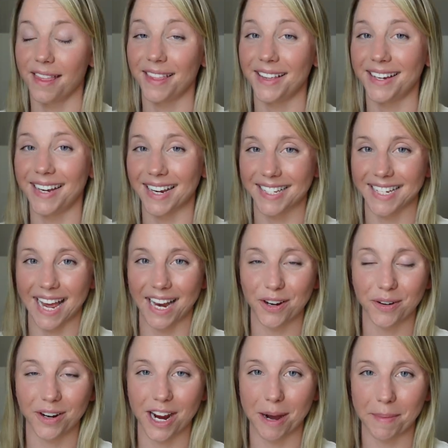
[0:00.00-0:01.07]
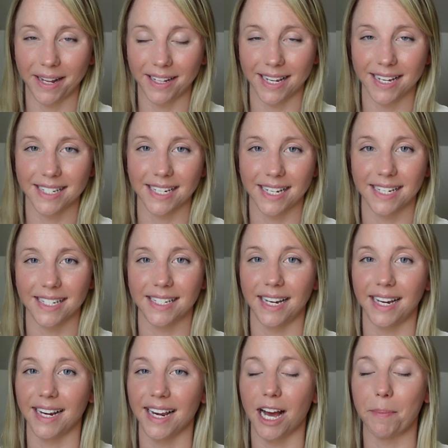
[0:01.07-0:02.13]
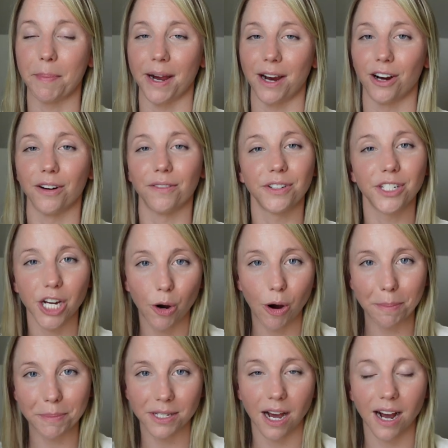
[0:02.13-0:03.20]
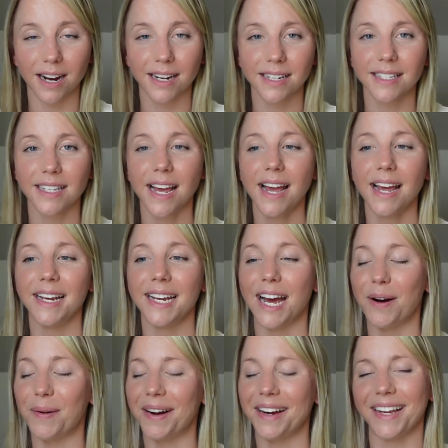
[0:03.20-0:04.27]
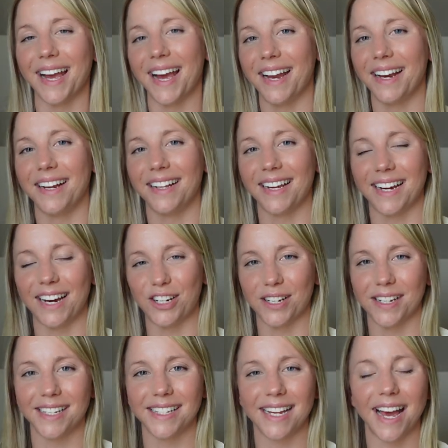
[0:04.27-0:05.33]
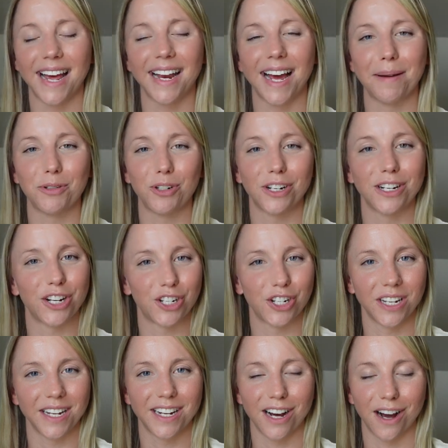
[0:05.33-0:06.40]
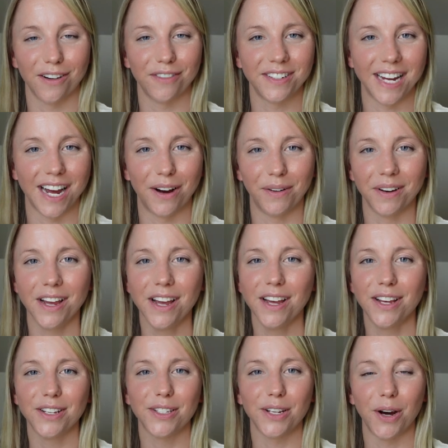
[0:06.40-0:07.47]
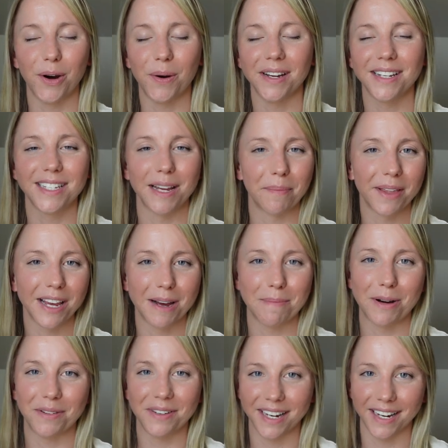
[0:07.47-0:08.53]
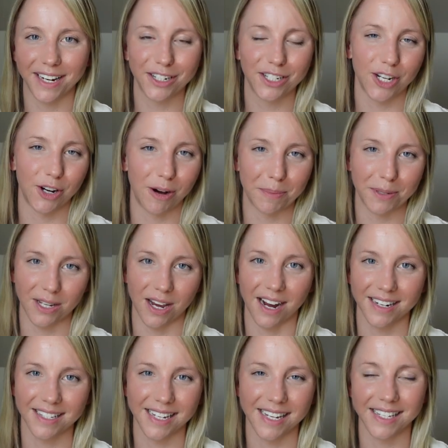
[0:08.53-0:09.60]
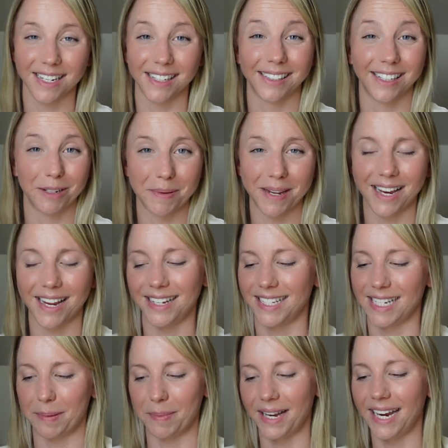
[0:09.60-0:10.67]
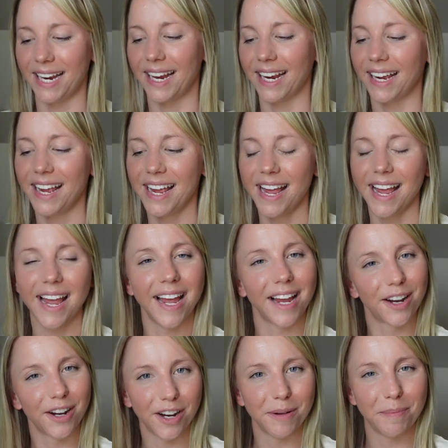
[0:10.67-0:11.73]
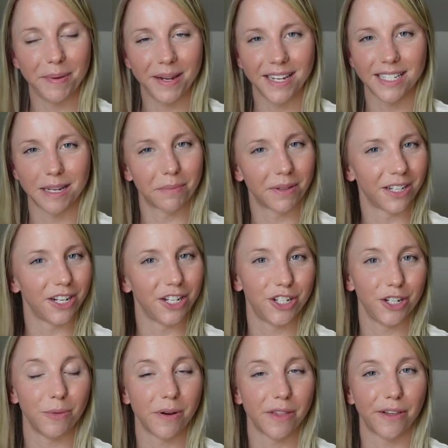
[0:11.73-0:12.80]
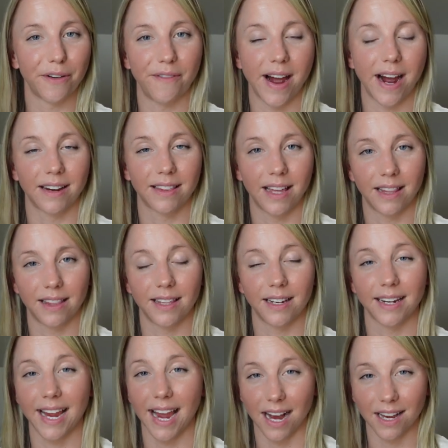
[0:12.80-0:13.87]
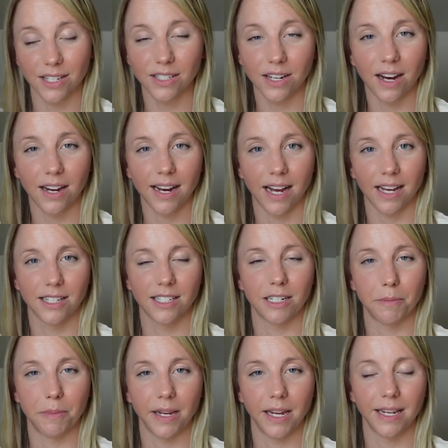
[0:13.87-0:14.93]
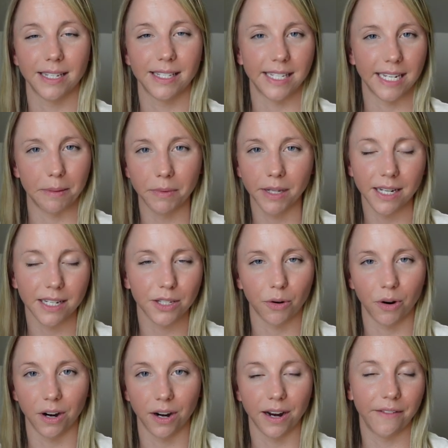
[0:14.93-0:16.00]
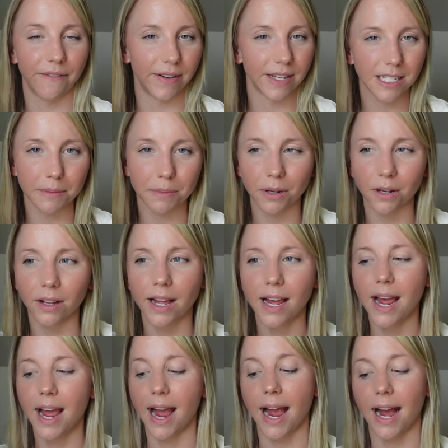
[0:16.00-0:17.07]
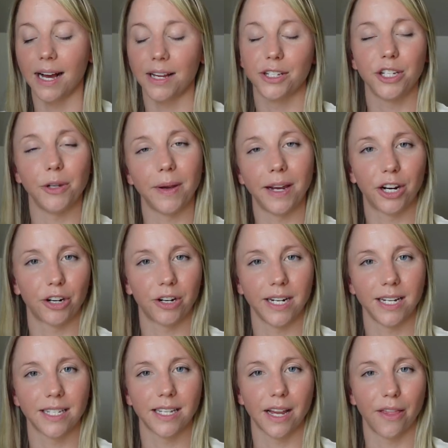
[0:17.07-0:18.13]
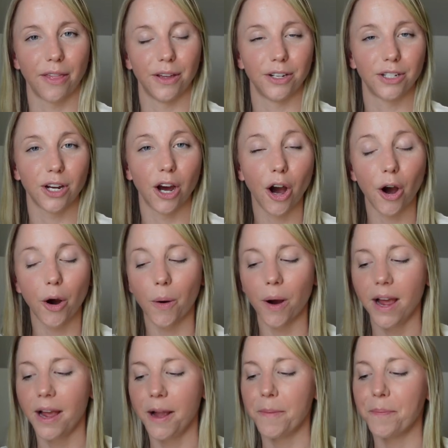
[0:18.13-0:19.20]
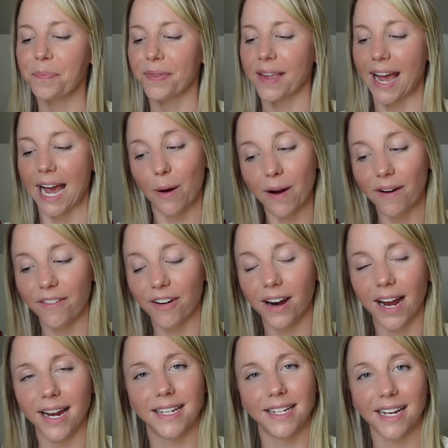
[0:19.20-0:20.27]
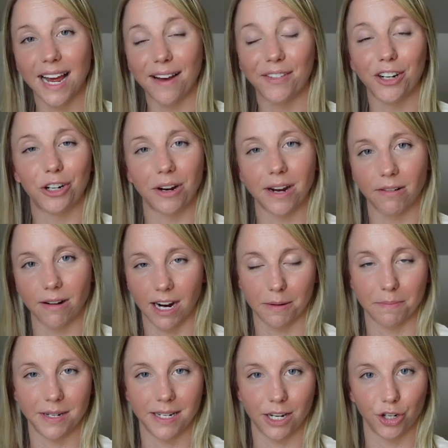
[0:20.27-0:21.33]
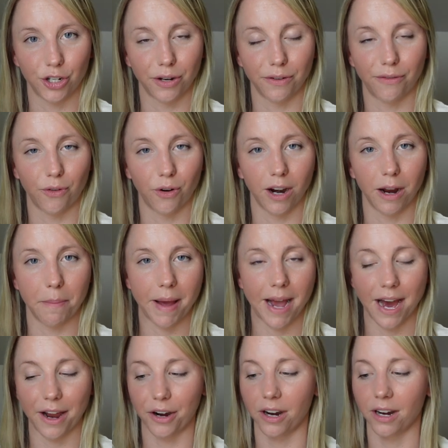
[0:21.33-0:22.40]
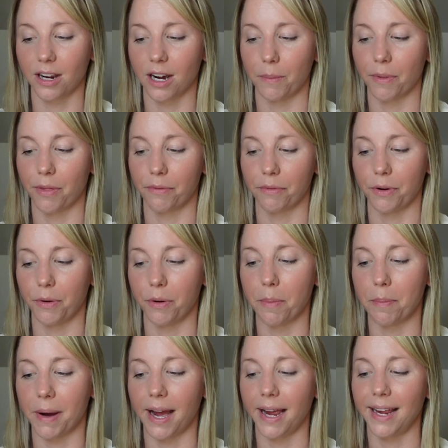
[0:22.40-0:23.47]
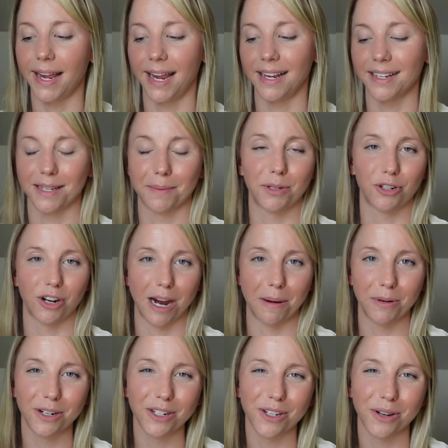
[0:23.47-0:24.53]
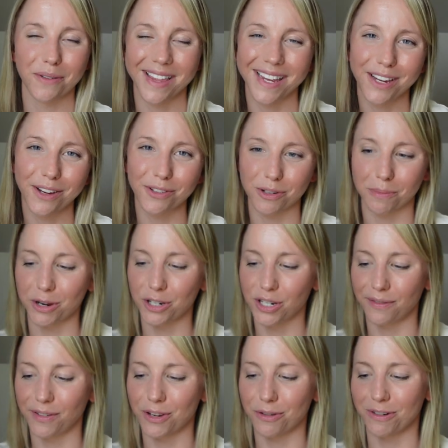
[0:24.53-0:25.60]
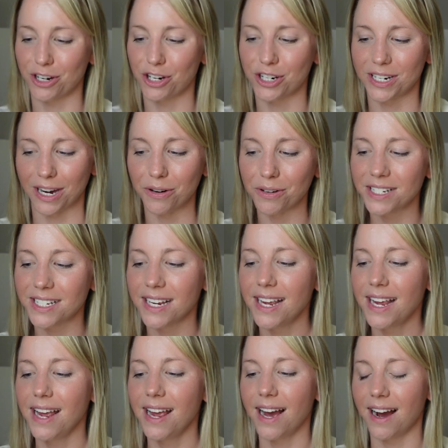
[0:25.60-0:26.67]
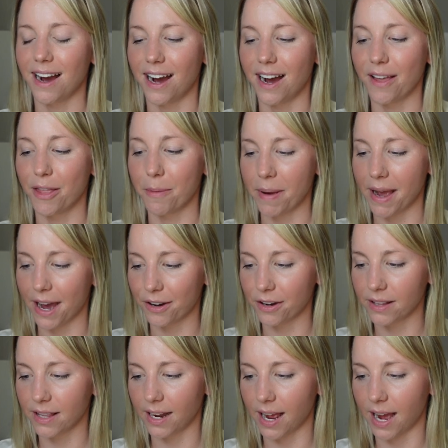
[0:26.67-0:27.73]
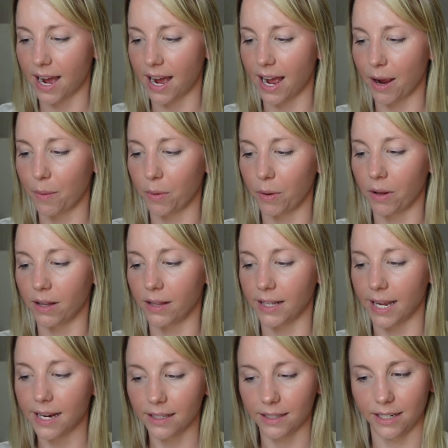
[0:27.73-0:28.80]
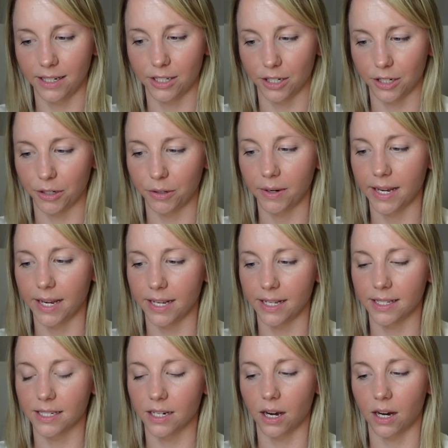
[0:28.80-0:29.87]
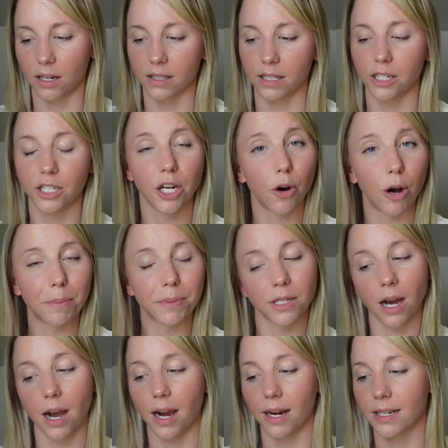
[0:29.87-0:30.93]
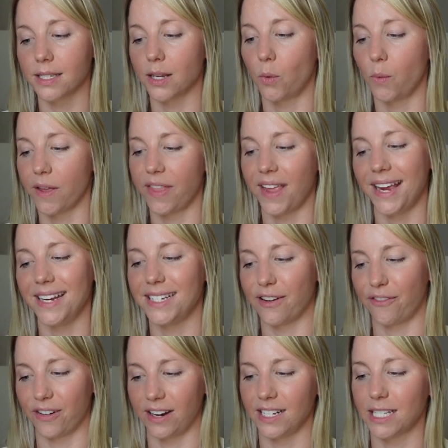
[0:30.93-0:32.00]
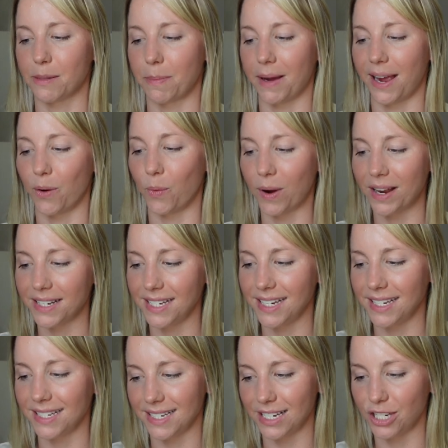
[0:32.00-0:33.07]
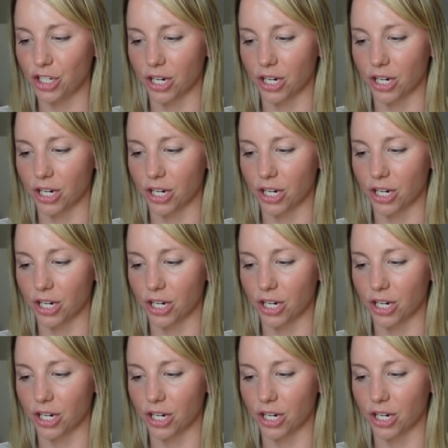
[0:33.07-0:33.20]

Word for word: The next category on my list is knitting a pair of toe-up socks. Now again, like I just said, I'm traditionally cuffed down, so something about knitting toe-up socks is a little bit intimidating. It could be something to do with the fact that the cast-on has to be seamless or invisible as you increase the toe. However, I did have a great recommendation for a pattern come through by a subscriber, so thank you so much if you reached out. Uh, the pattern that I will likely do is called the Toe Up Socks with a Difference by Wendy D.